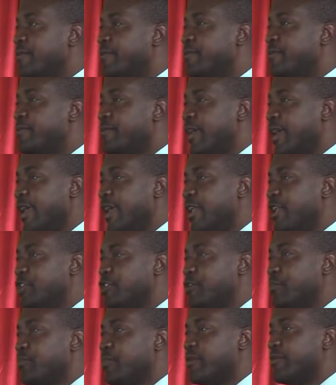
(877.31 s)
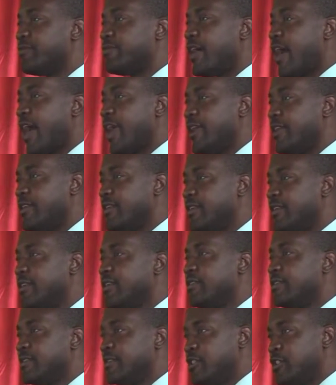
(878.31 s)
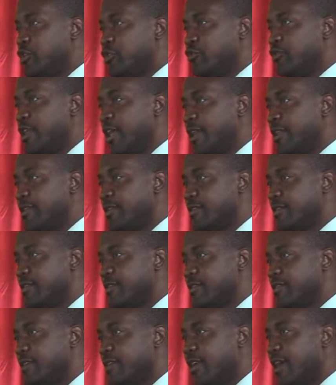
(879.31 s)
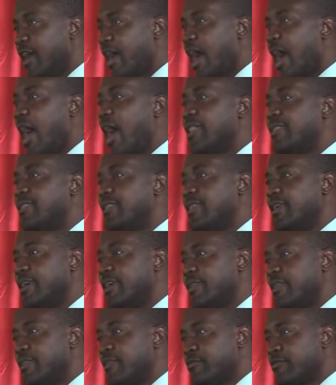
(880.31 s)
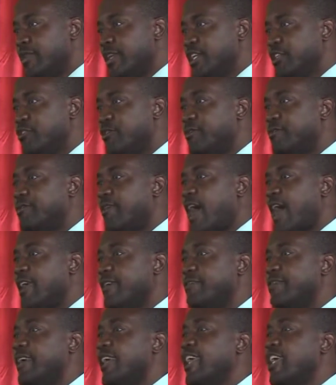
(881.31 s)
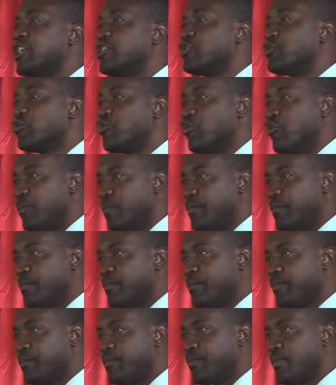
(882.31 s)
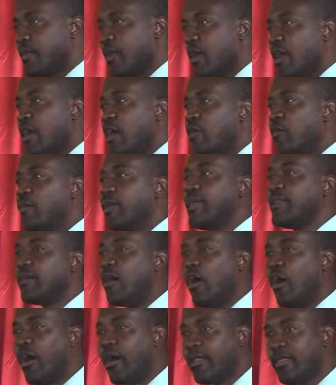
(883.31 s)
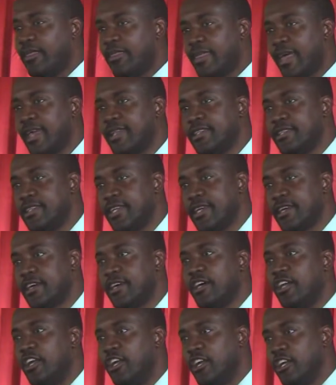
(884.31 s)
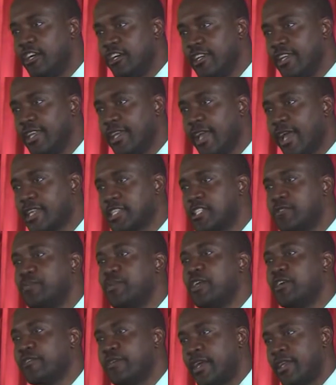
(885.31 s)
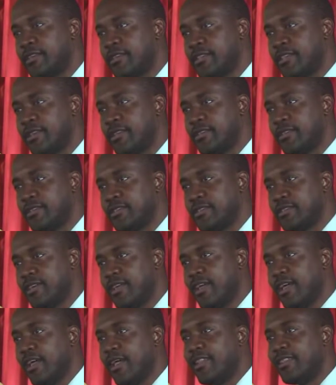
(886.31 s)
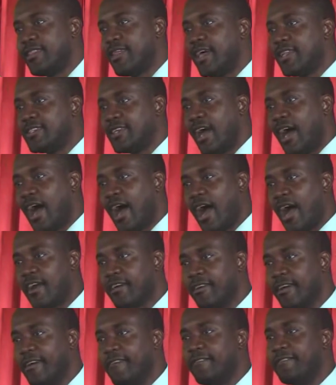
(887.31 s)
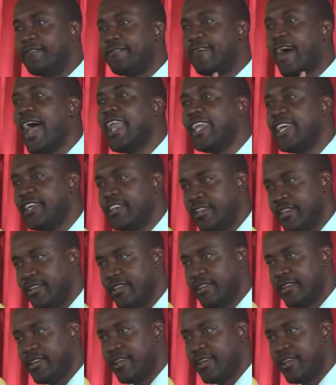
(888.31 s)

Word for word: we fail to provide students at the three to five age group with authentic learning experiences that are valid